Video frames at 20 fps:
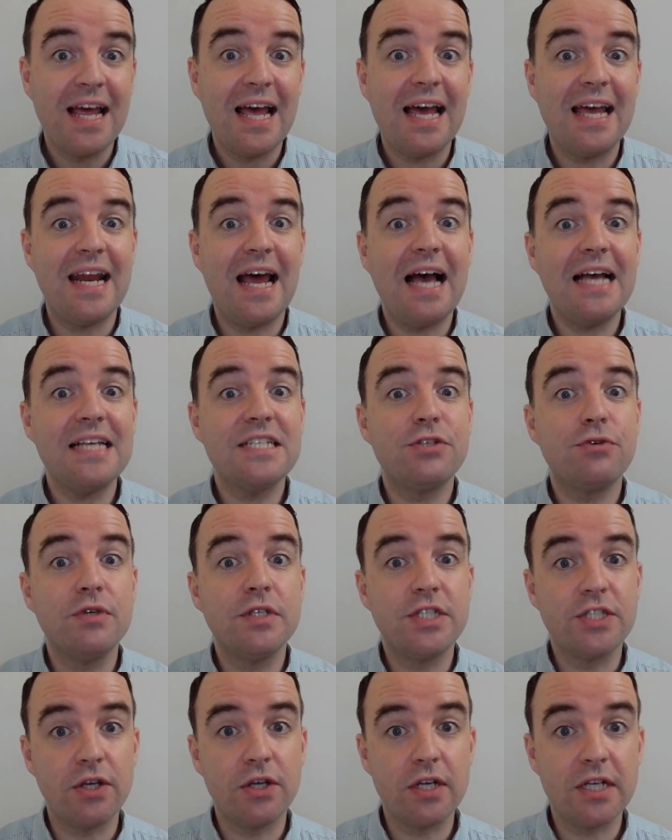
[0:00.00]
and as a
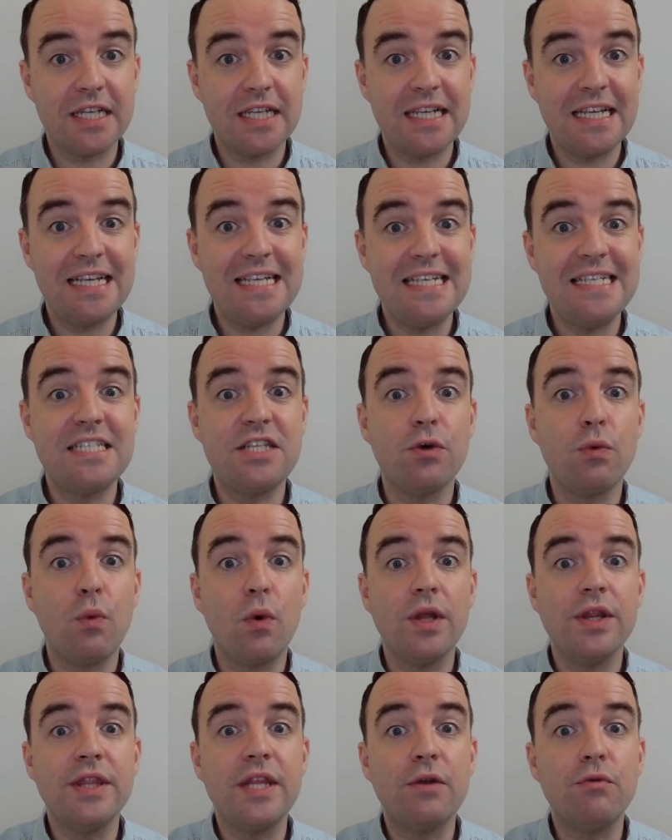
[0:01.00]
result is the
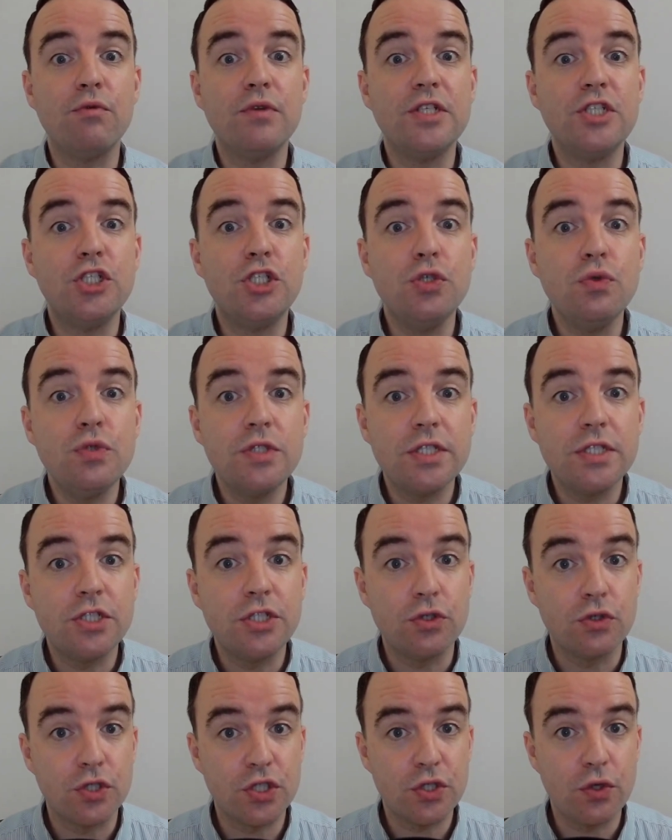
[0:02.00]
one that reduces
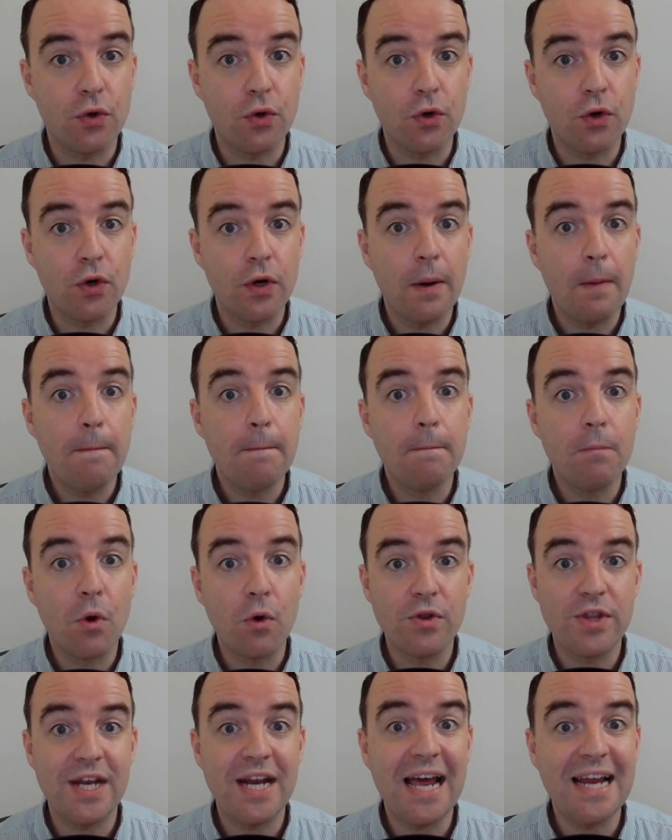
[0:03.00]
your score more
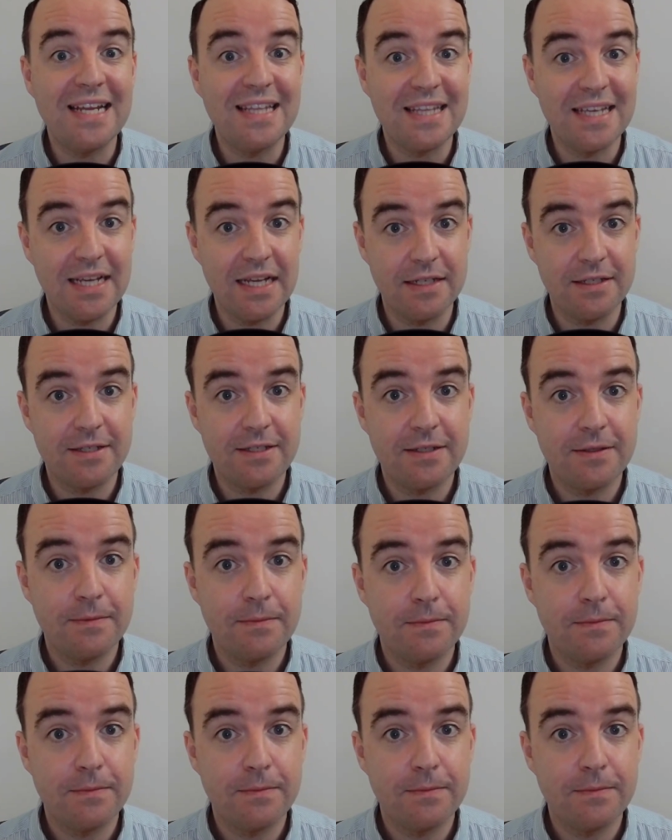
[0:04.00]
than anything else.